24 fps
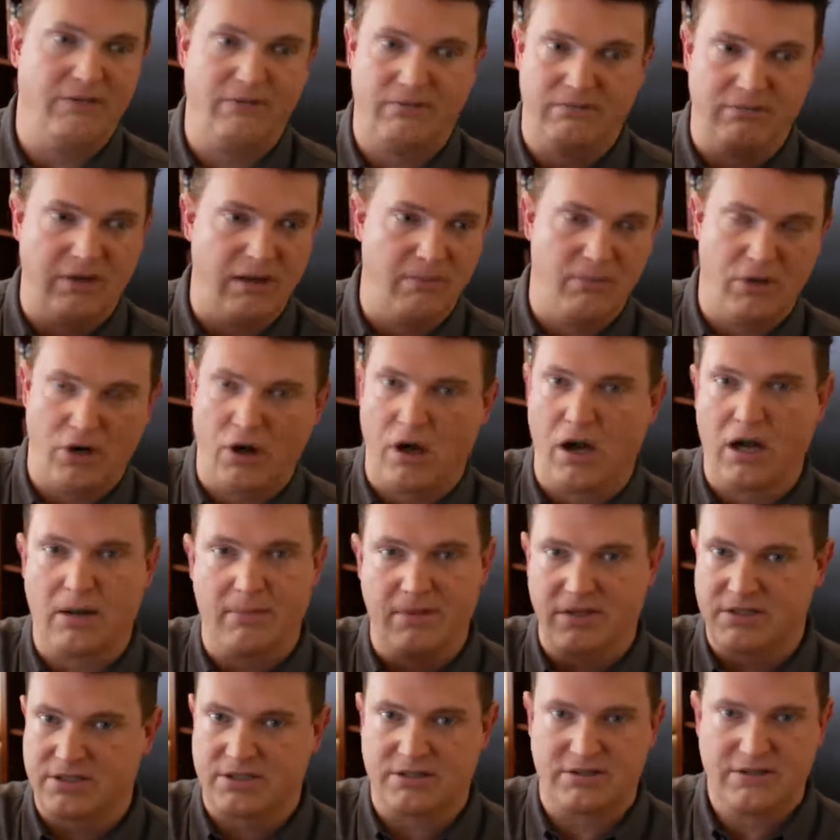I'm
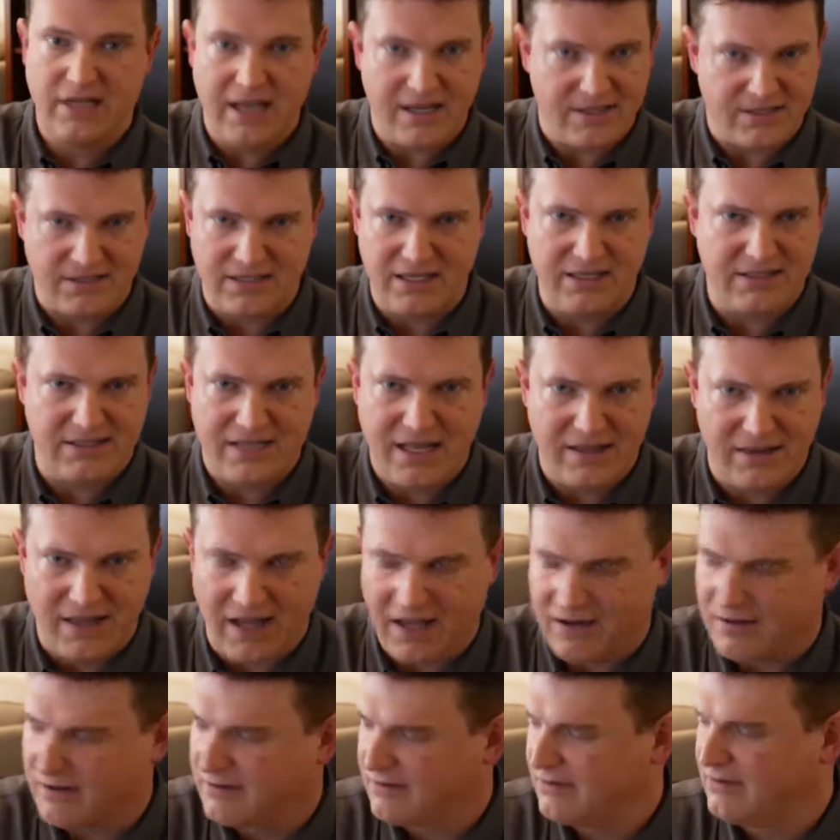monogamous. Yes, he said
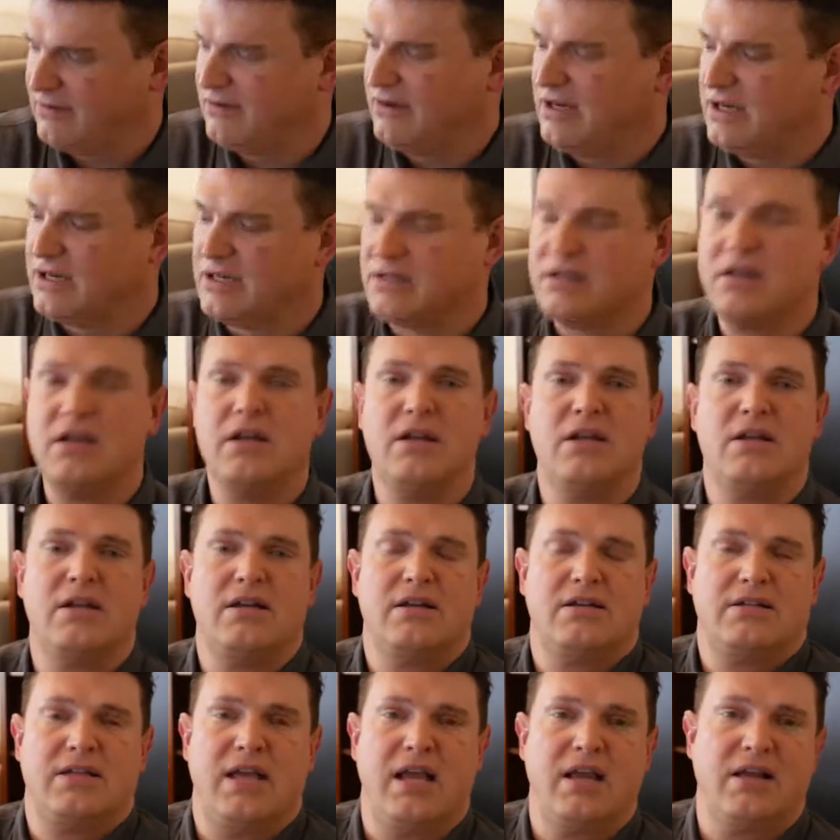that. You need to
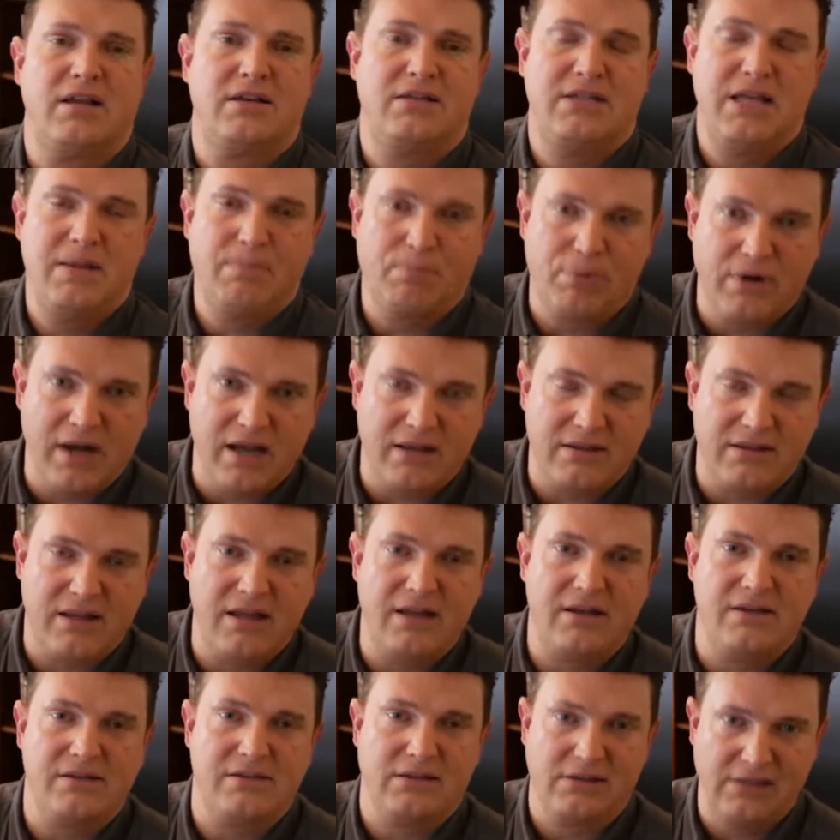take a deep breath
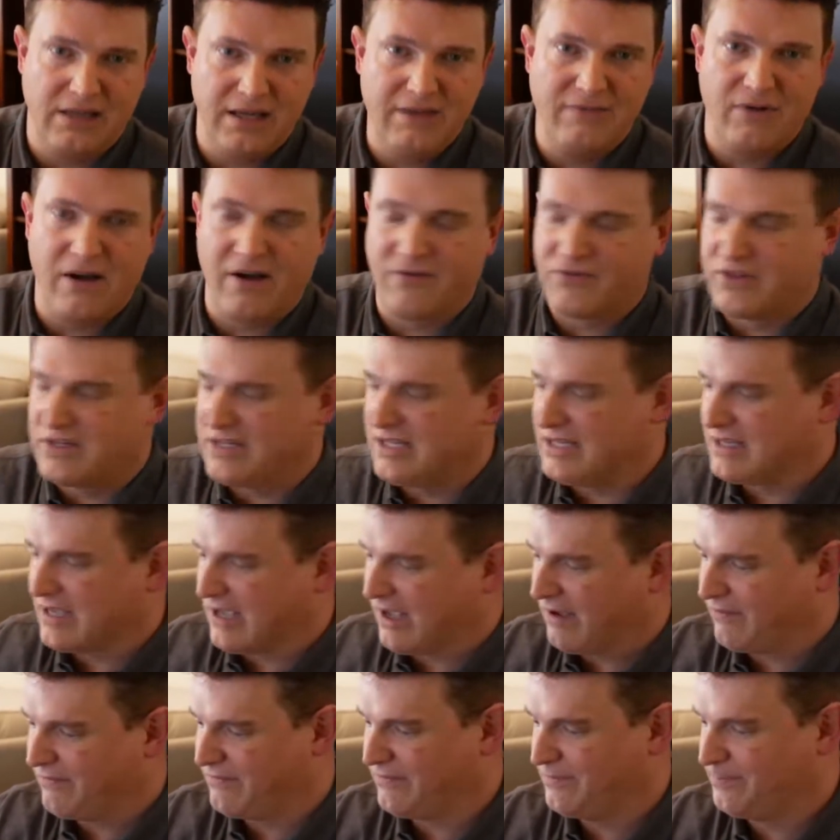and leave off the
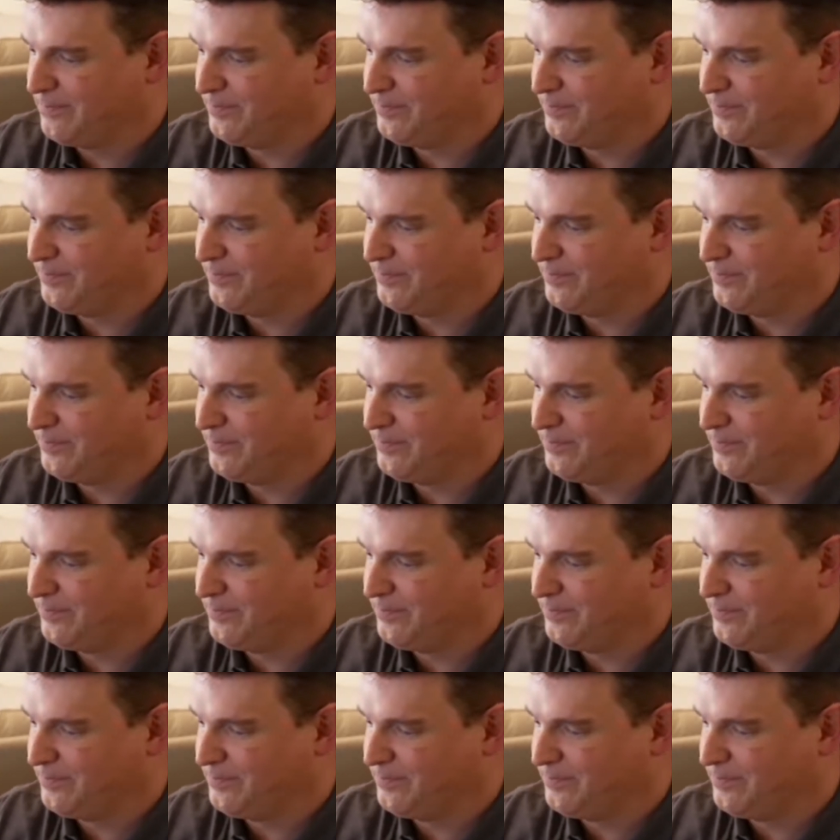decaf.